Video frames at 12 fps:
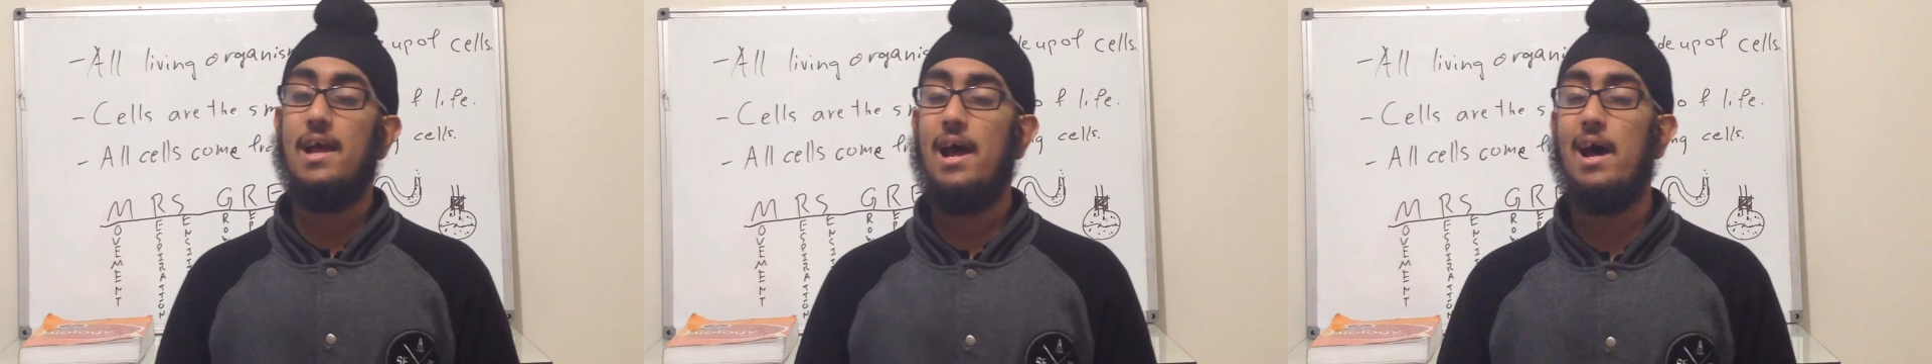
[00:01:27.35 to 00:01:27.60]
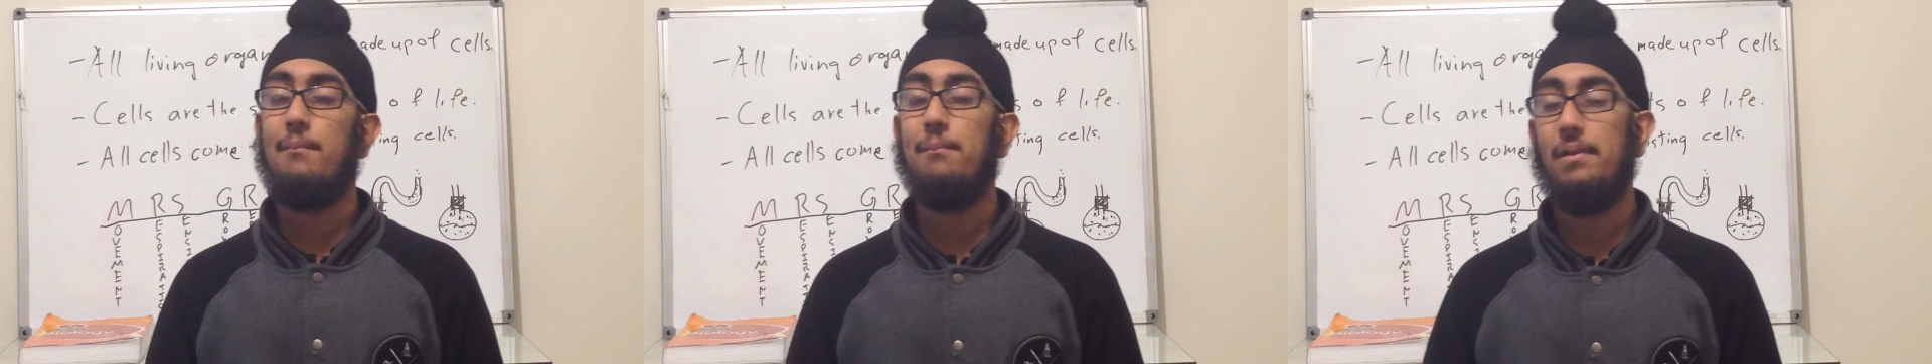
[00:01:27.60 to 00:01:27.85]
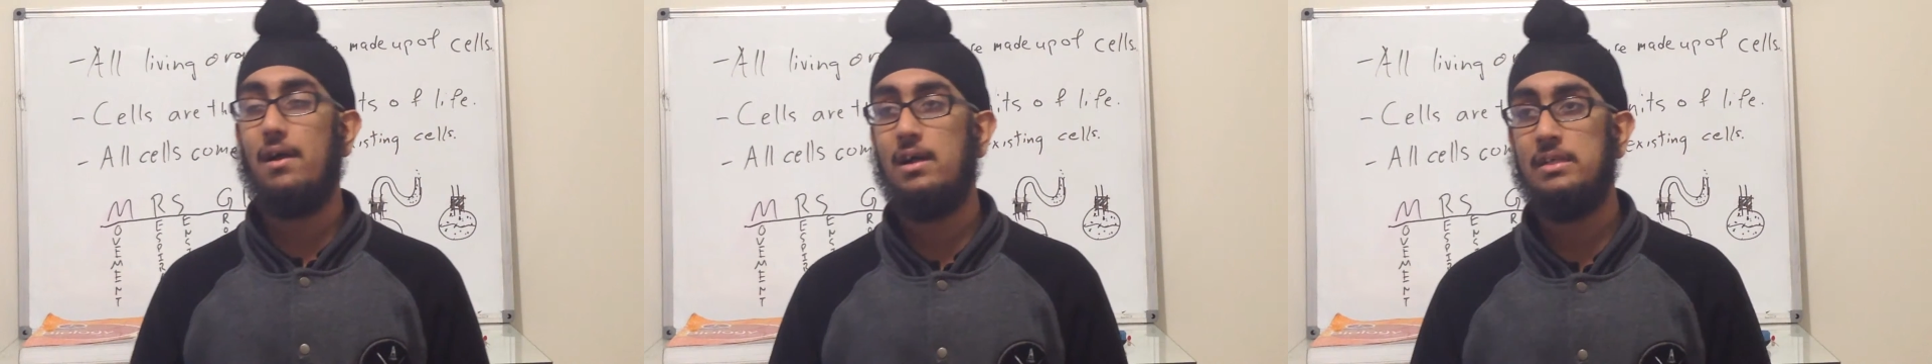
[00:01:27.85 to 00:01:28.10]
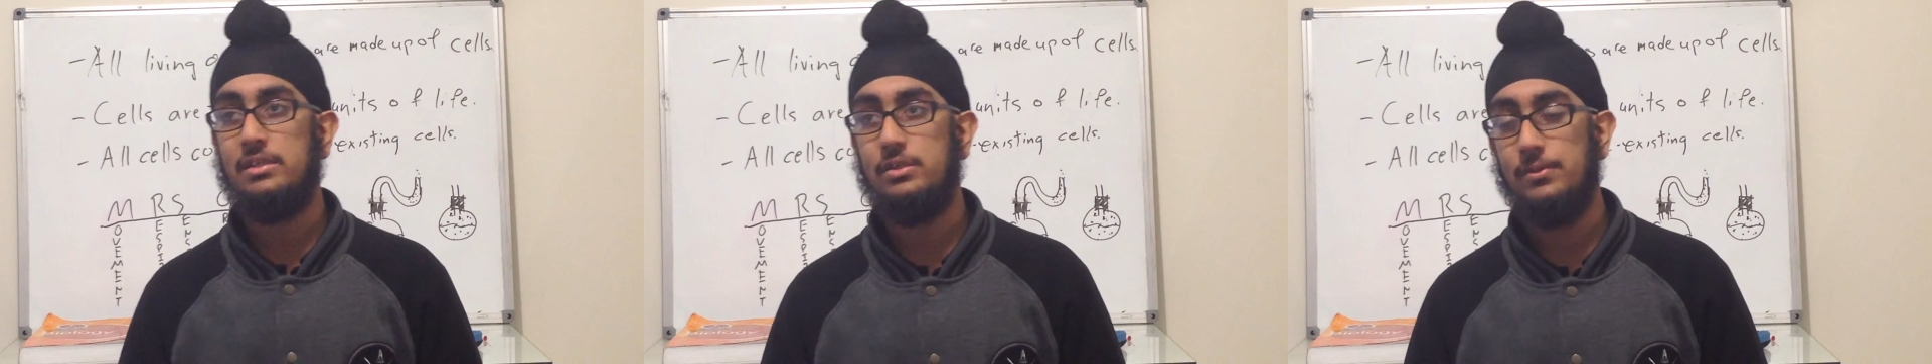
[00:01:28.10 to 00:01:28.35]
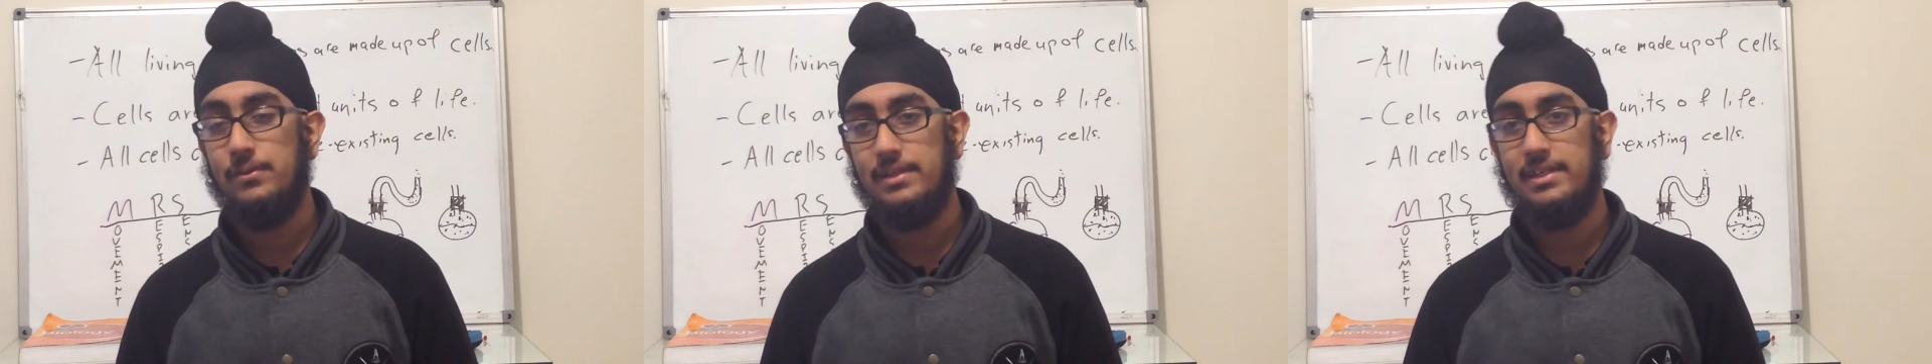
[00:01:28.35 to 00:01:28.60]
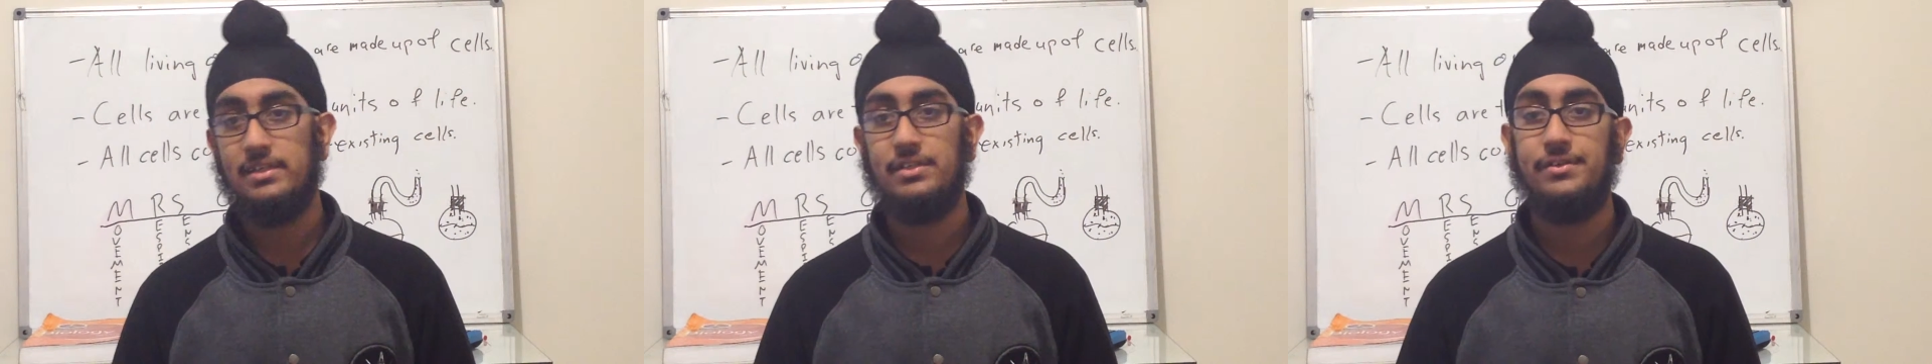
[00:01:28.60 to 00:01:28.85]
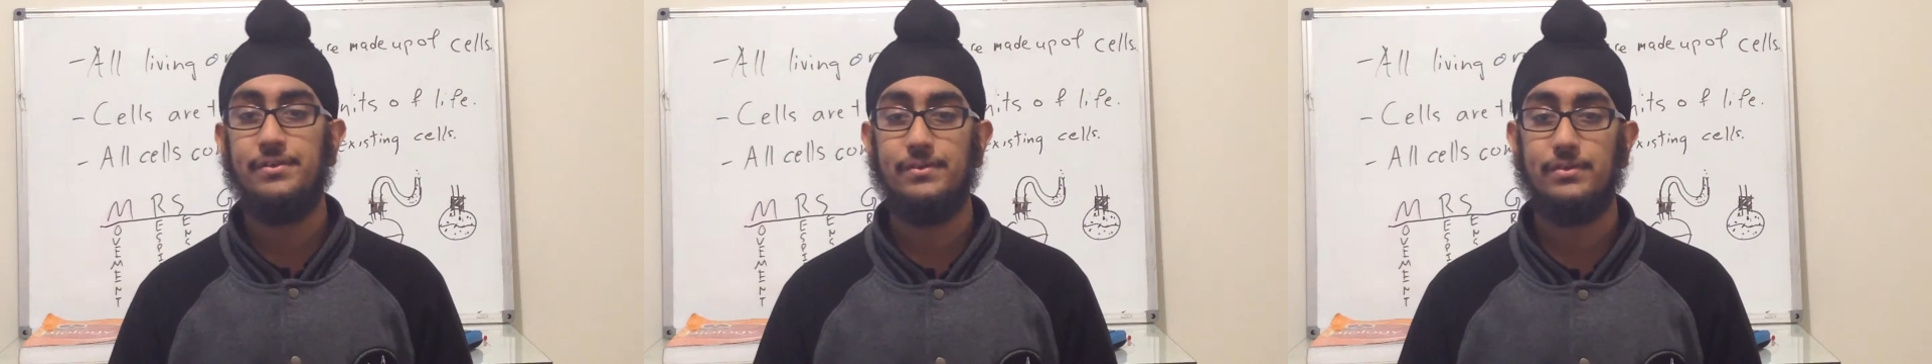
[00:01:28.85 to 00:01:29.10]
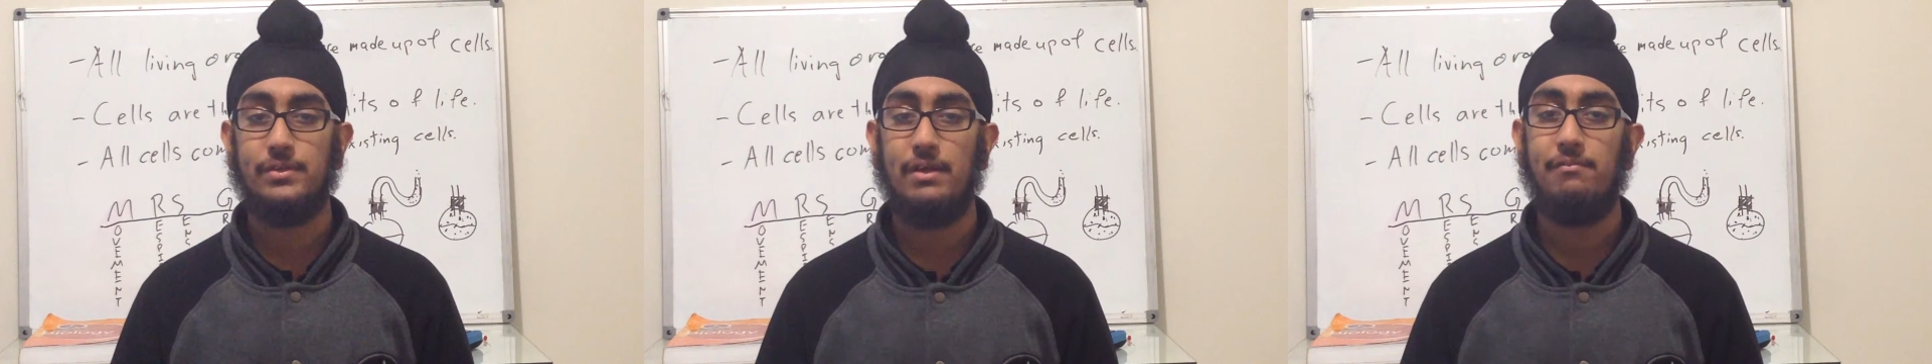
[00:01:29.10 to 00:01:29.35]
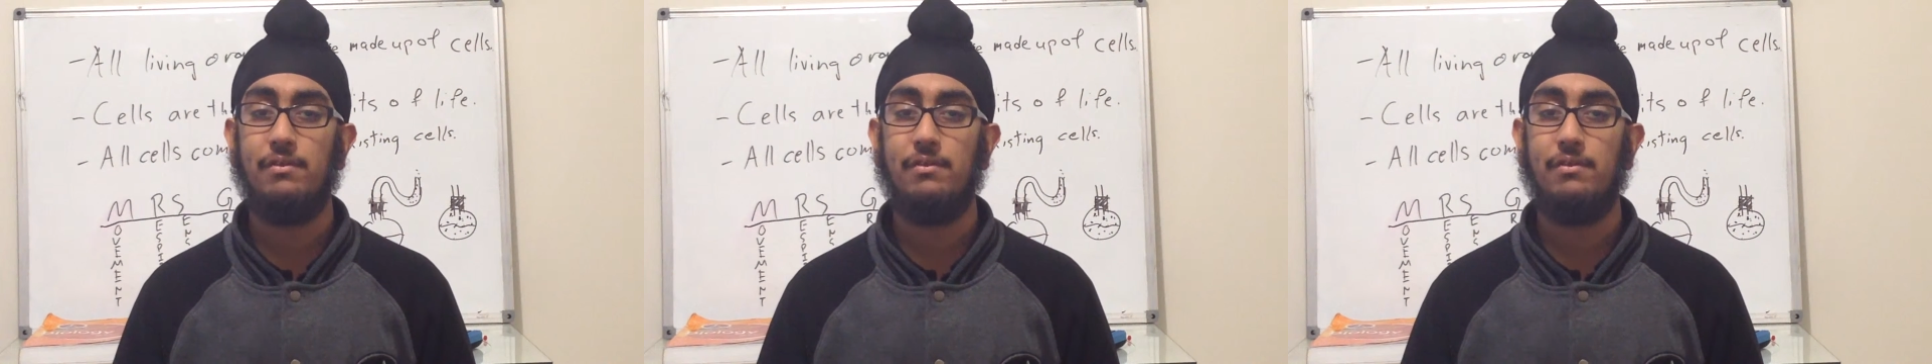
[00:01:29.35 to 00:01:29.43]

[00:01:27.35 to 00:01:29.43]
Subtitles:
and plants do this too. So